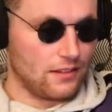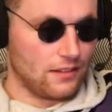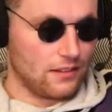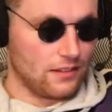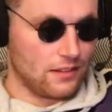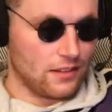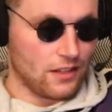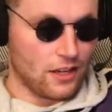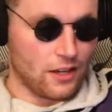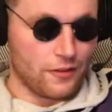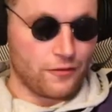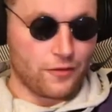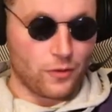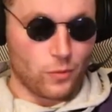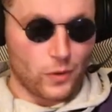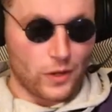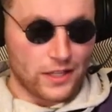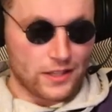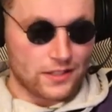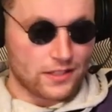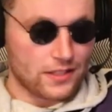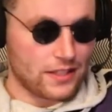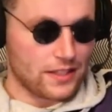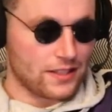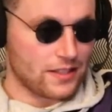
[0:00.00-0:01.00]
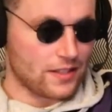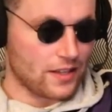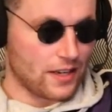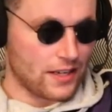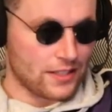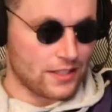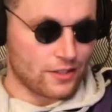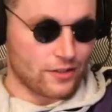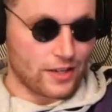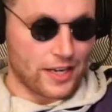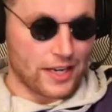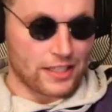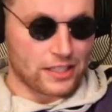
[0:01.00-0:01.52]
You know, for once, these guys
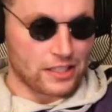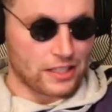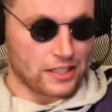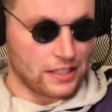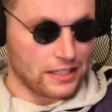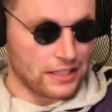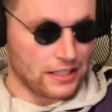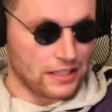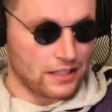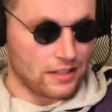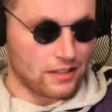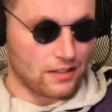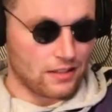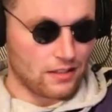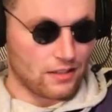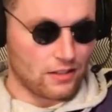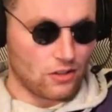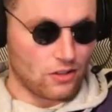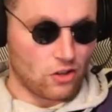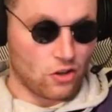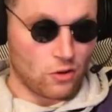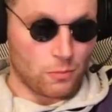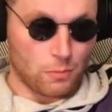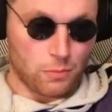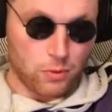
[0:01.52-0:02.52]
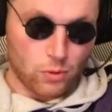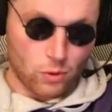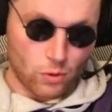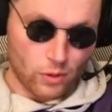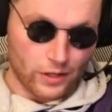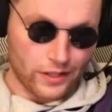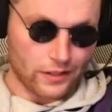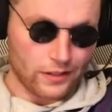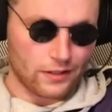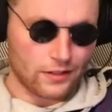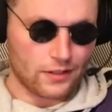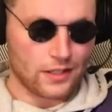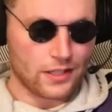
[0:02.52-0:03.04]
are actually on
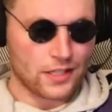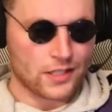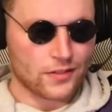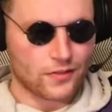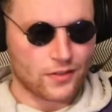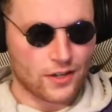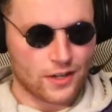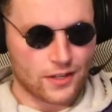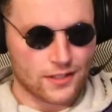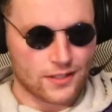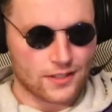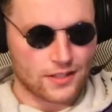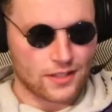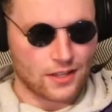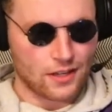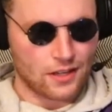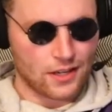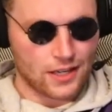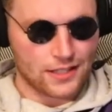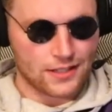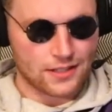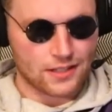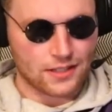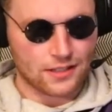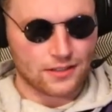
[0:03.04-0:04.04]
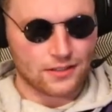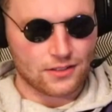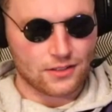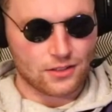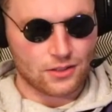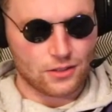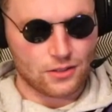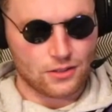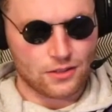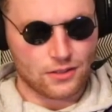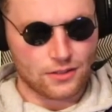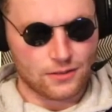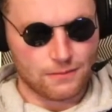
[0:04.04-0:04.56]
point as far as the height's
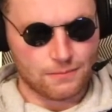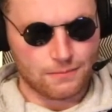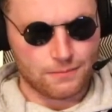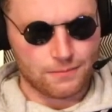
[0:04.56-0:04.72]
concerned.